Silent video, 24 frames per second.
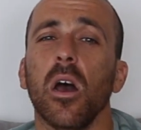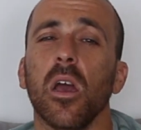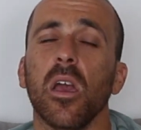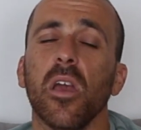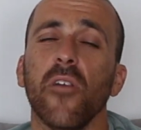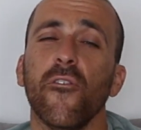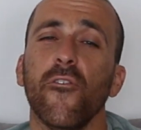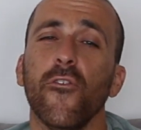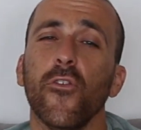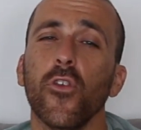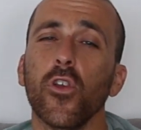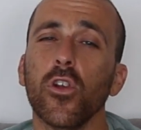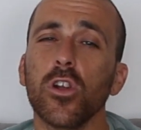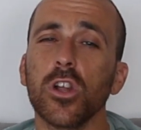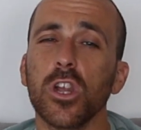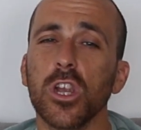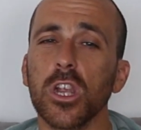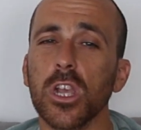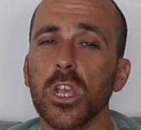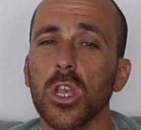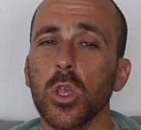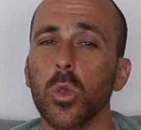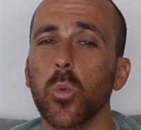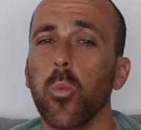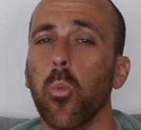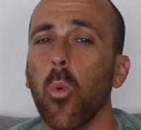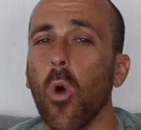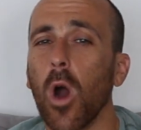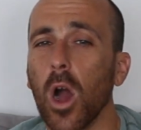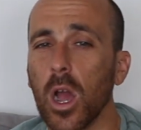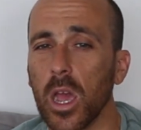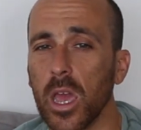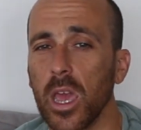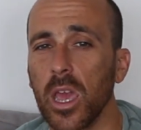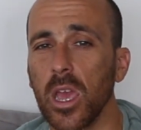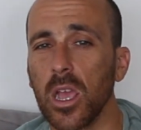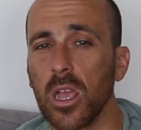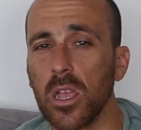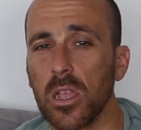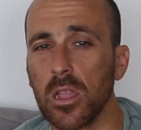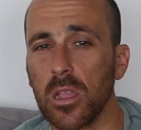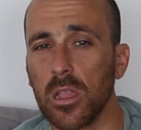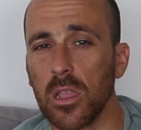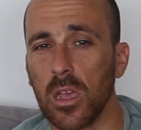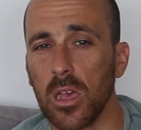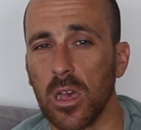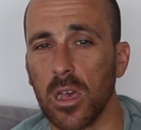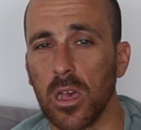If you're just
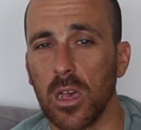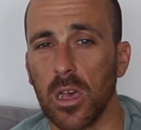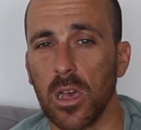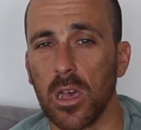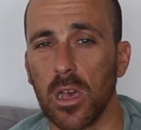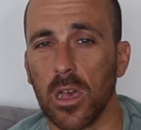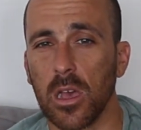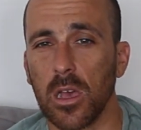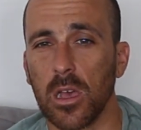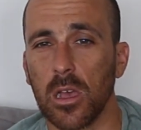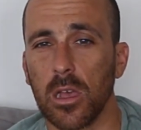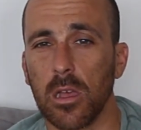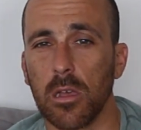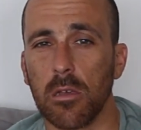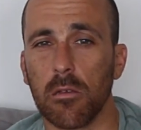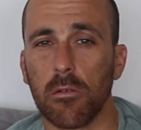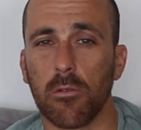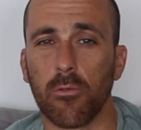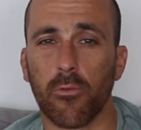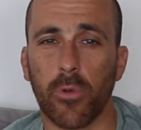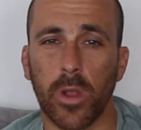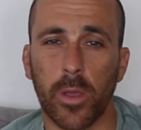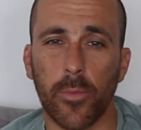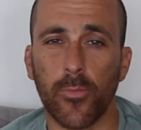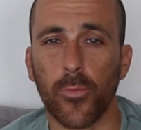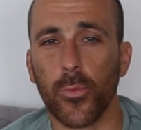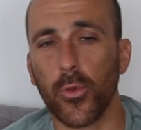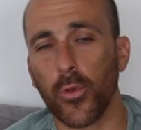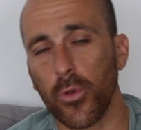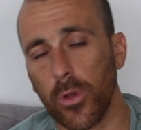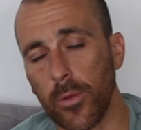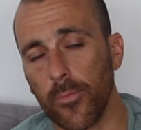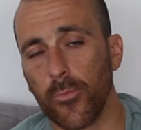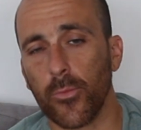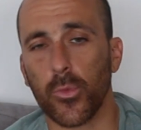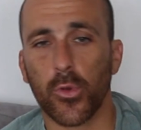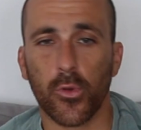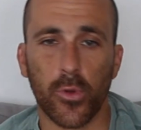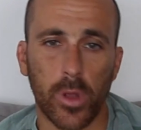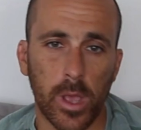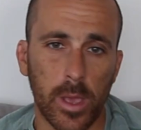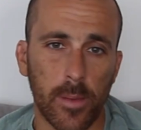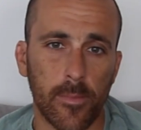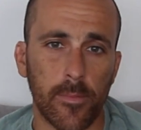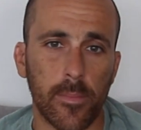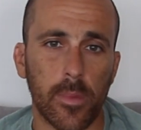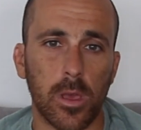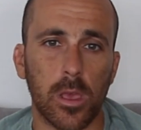walking the rim to rim to
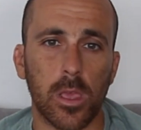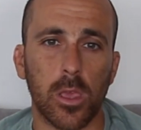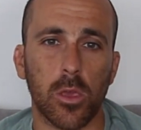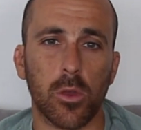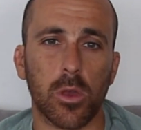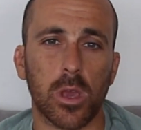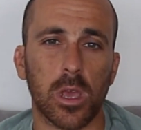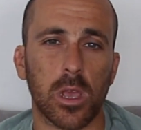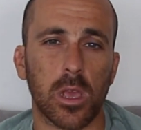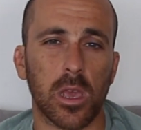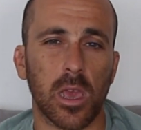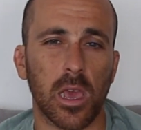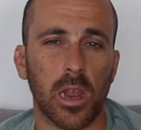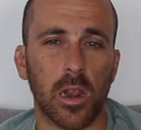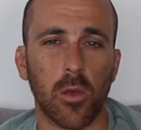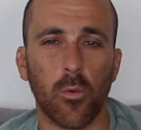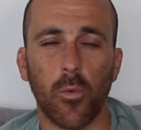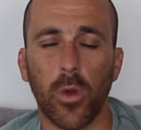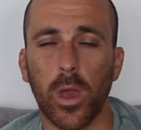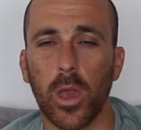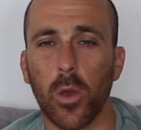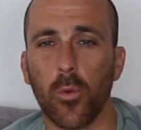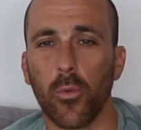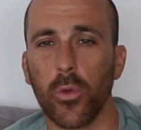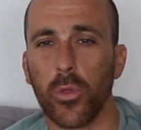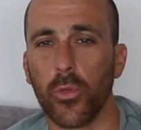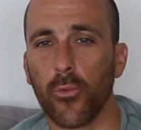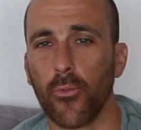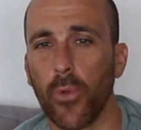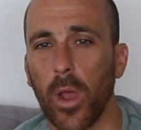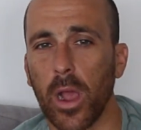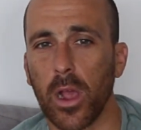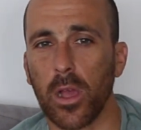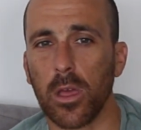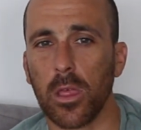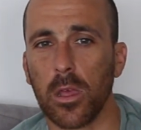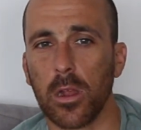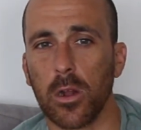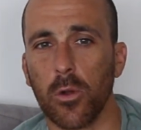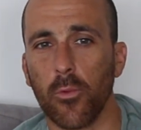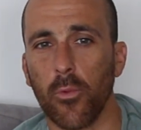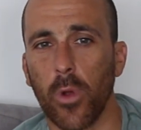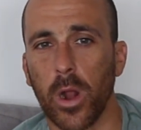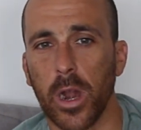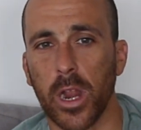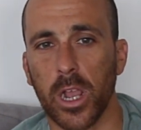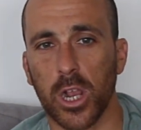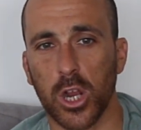rim, you can get away with regular
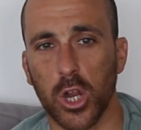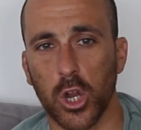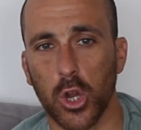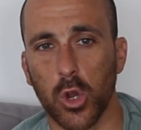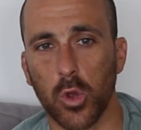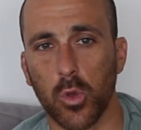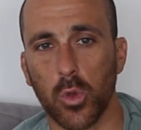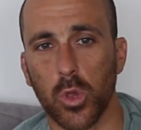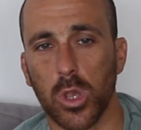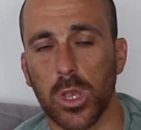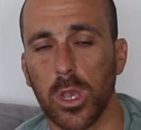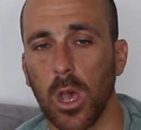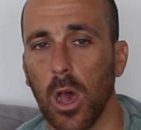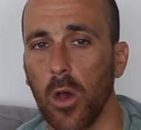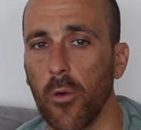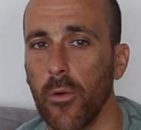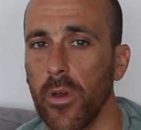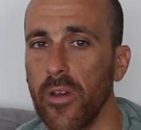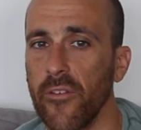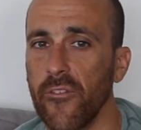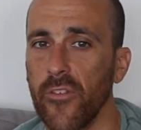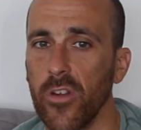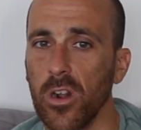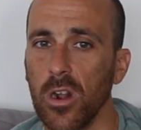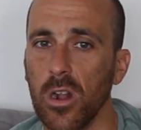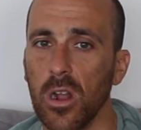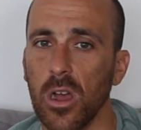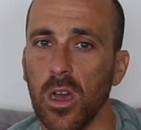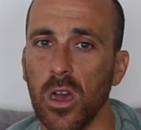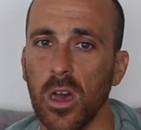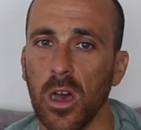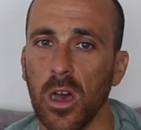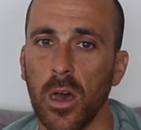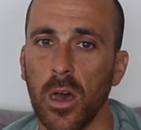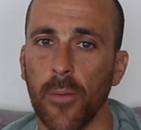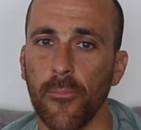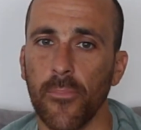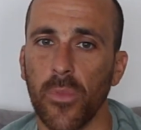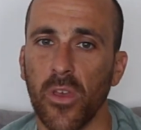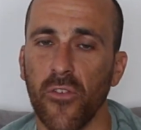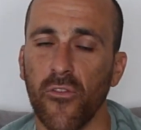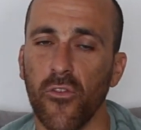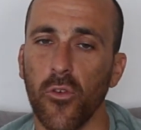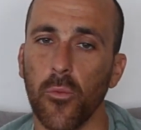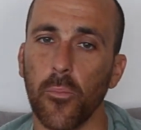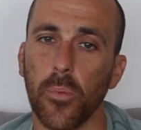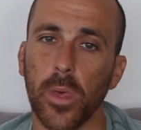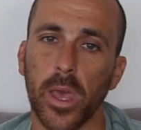running shoes. However,
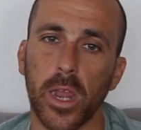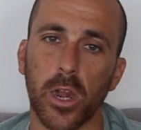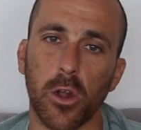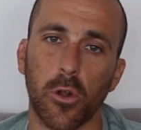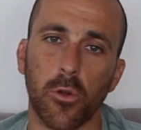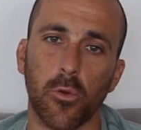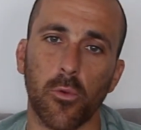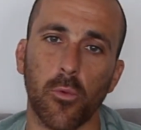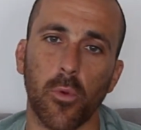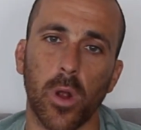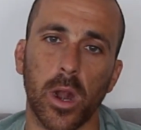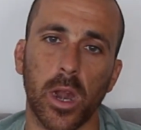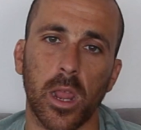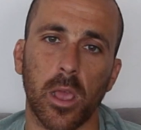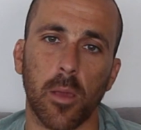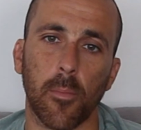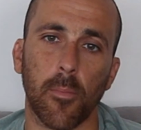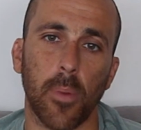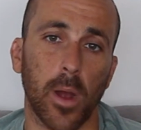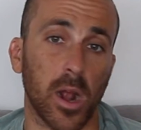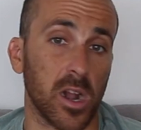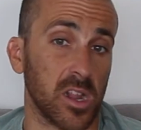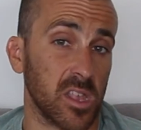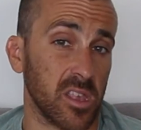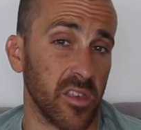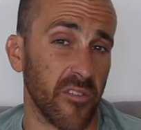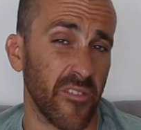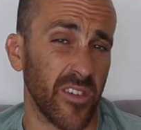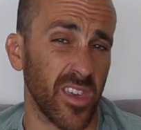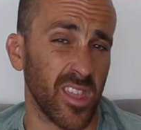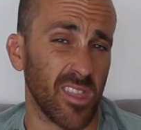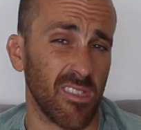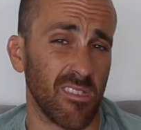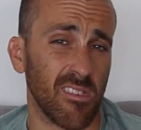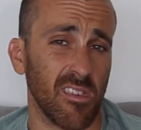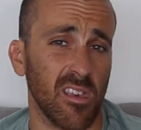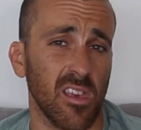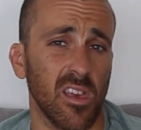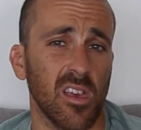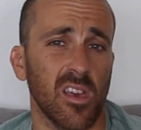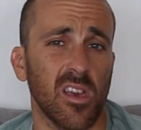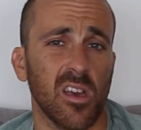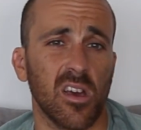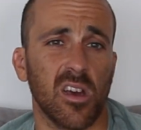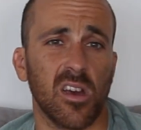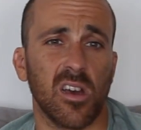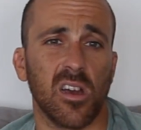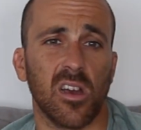if you plan on running parts of it,
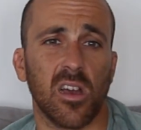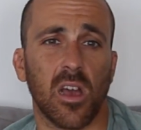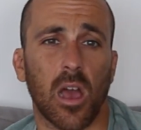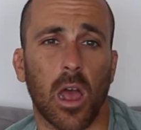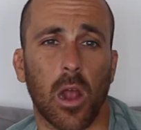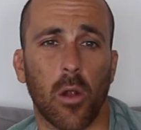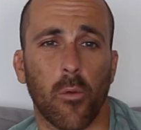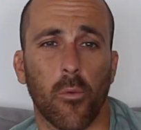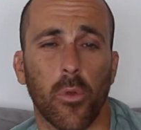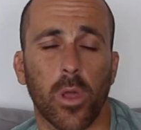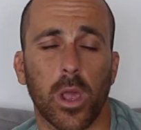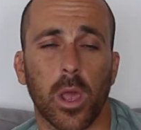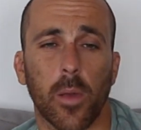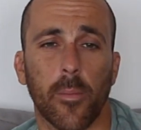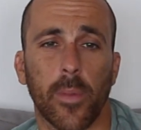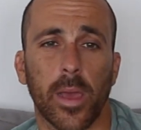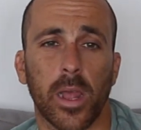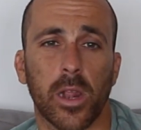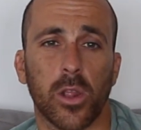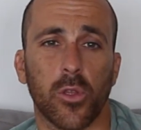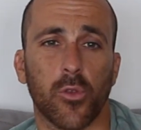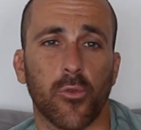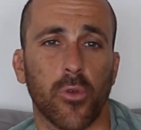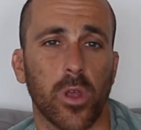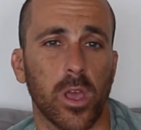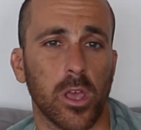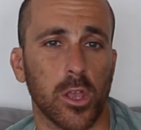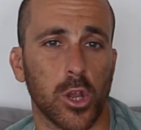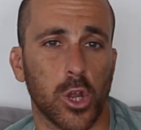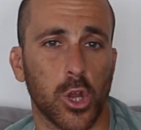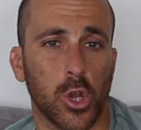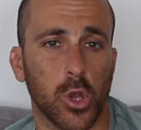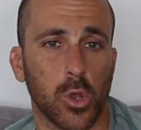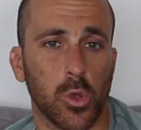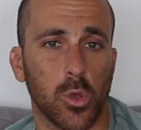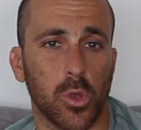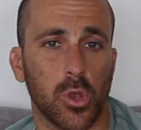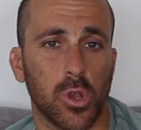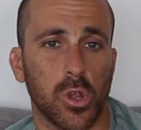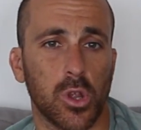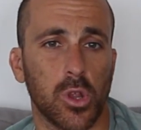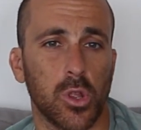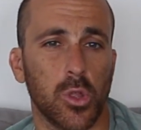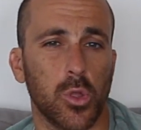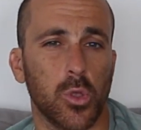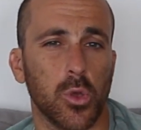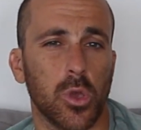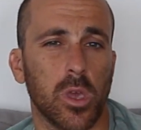I recommend trail shoes
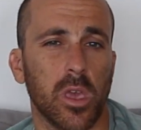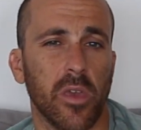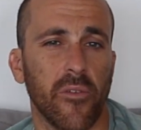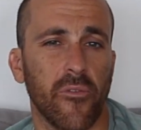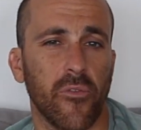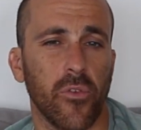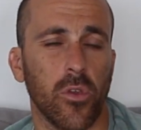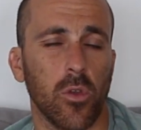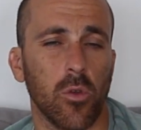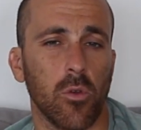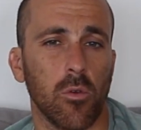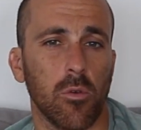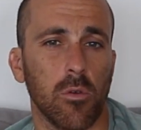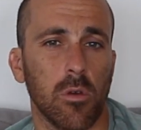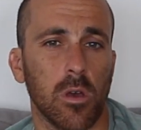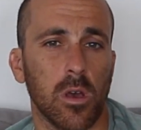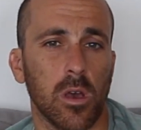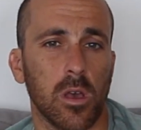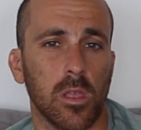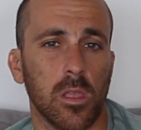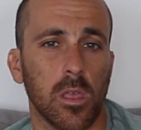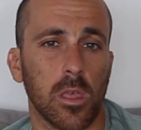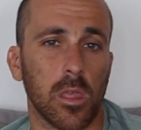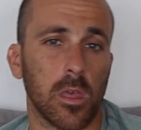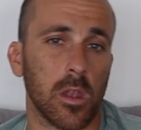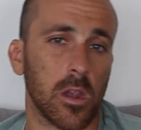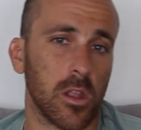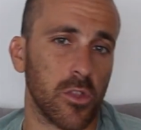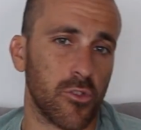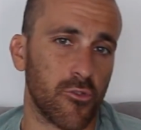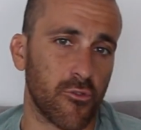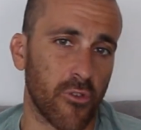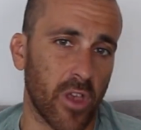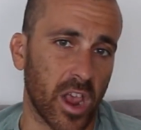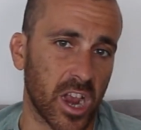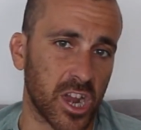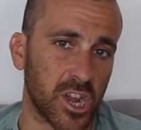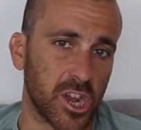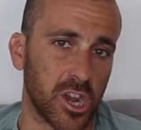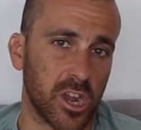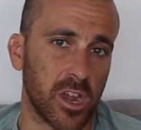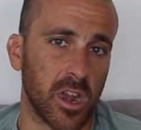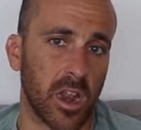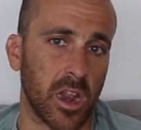to give you the little traction